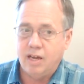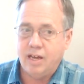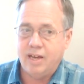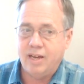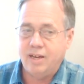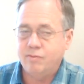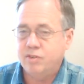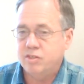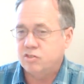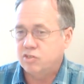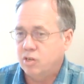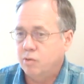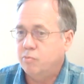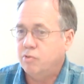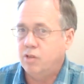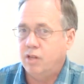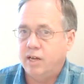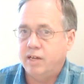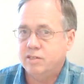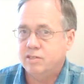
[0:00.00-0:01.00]
I've got some
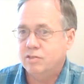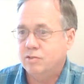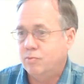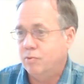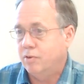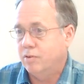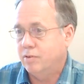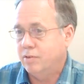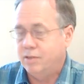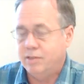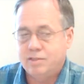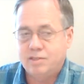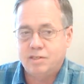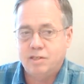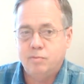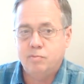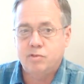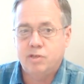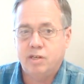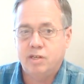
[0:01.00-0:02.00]
classes where it
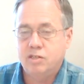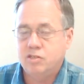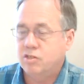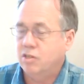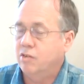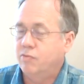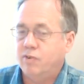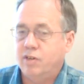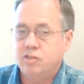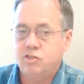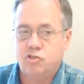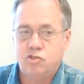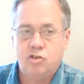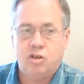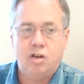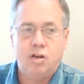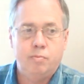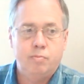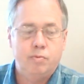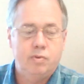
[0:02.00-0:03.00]
seems like if I
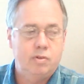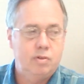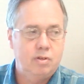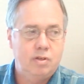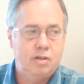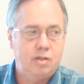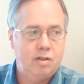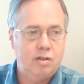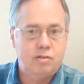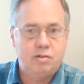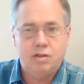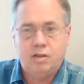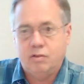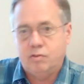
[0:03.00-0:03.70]
stop and